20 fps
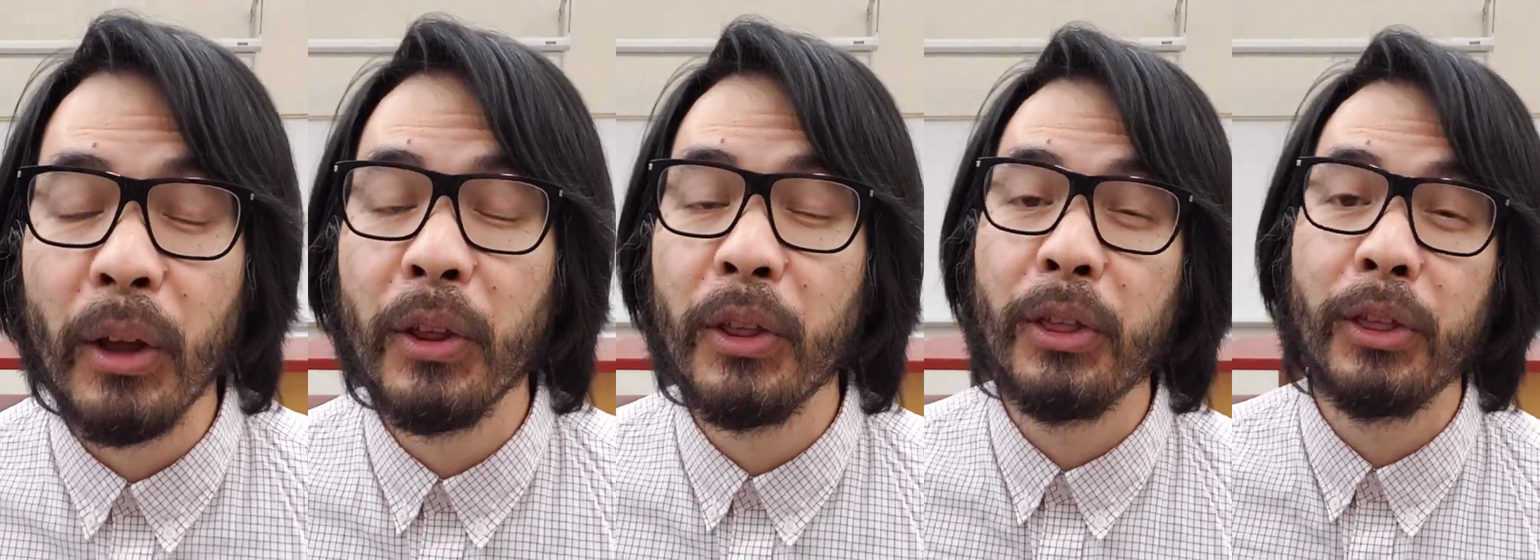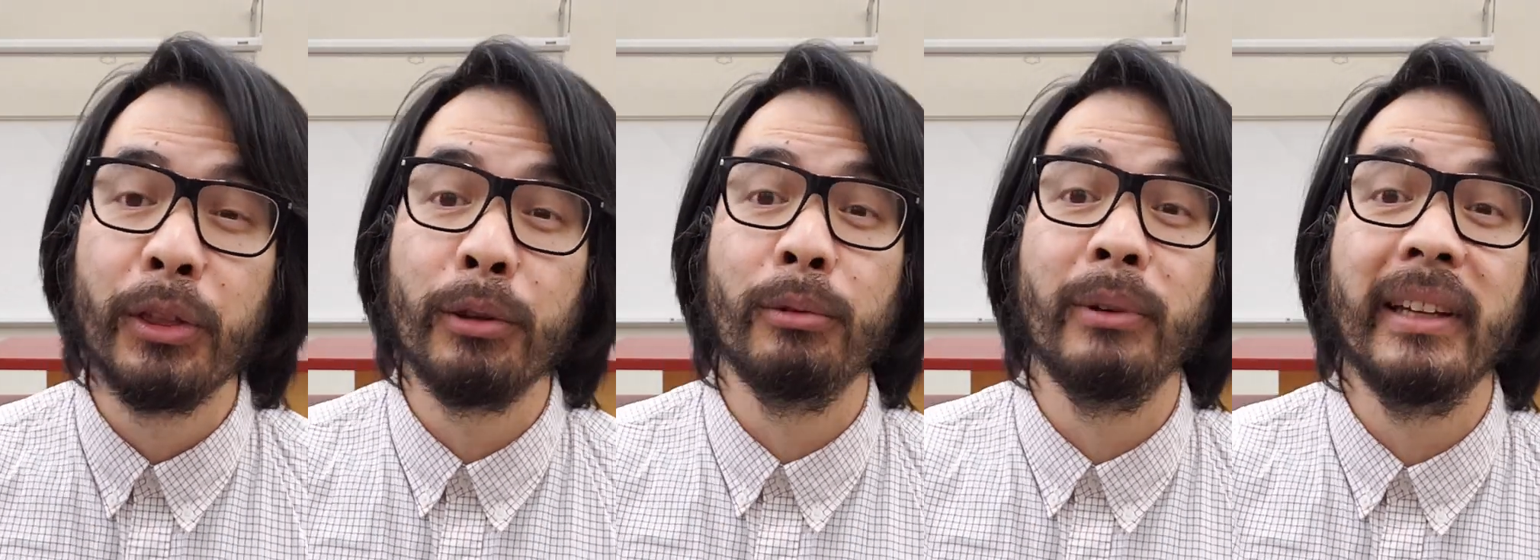
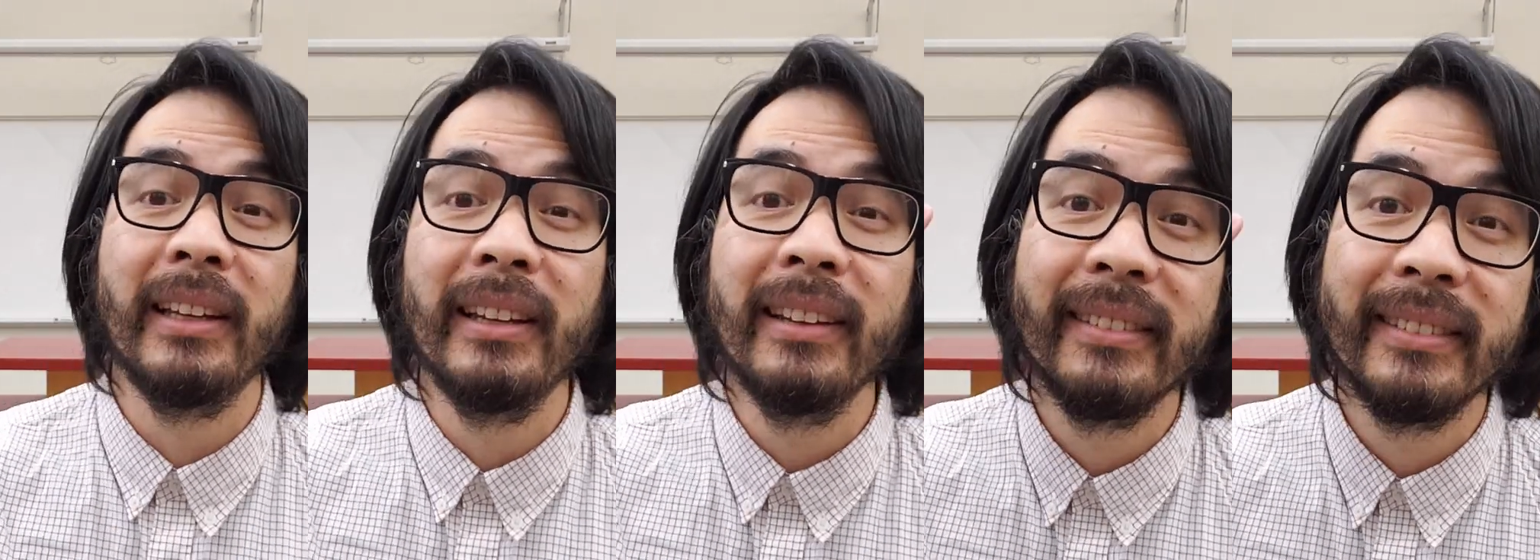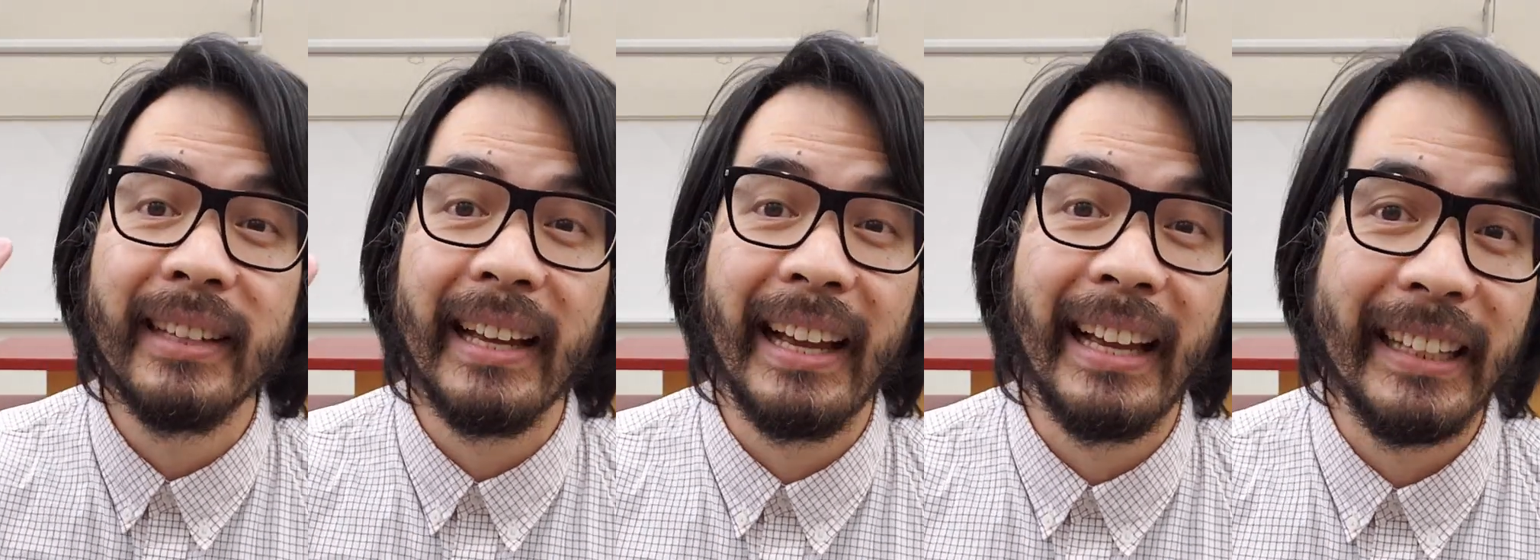3
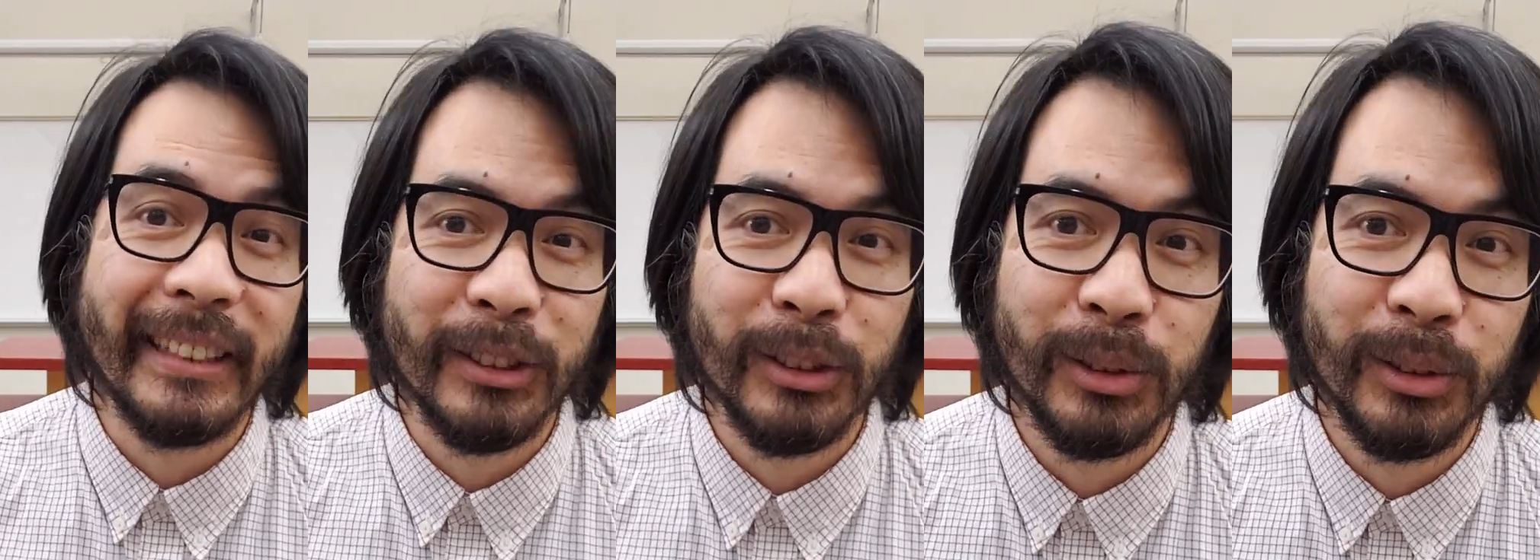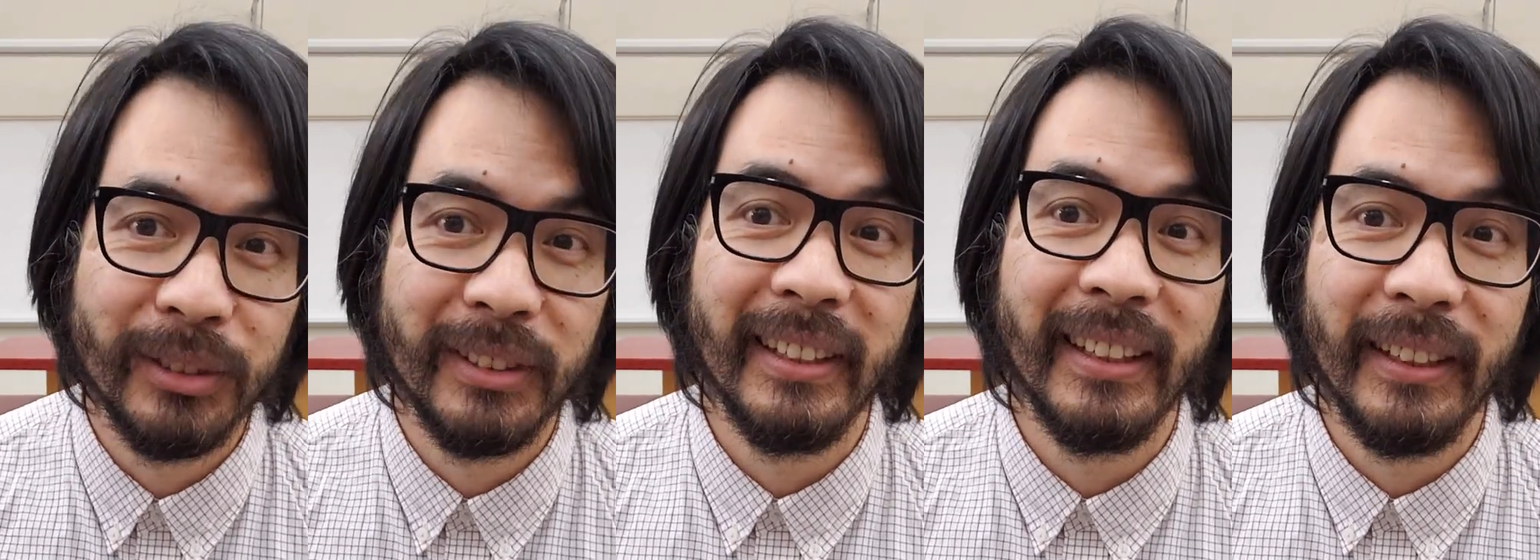
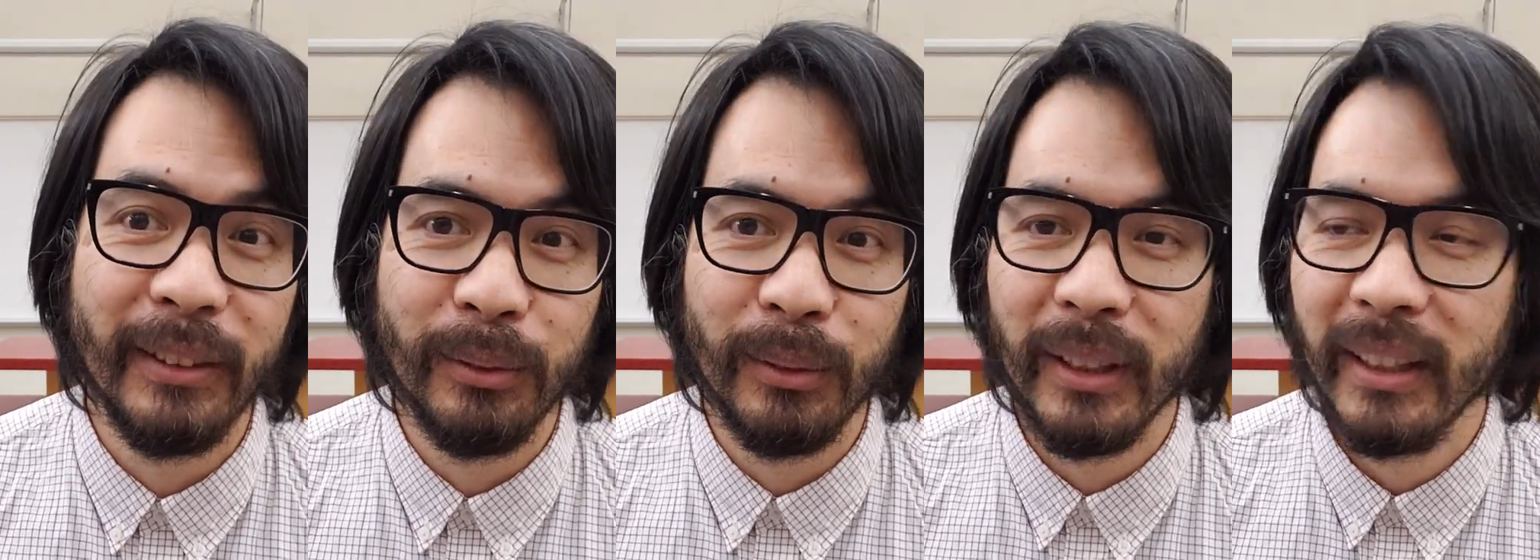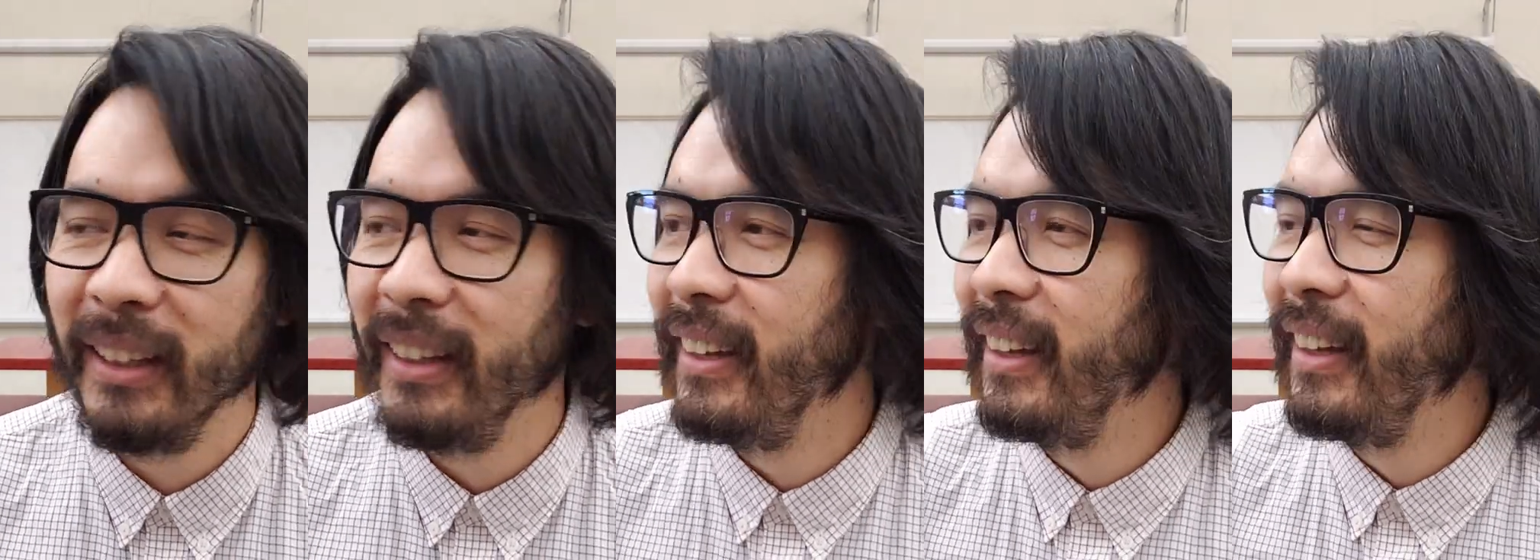tasks done.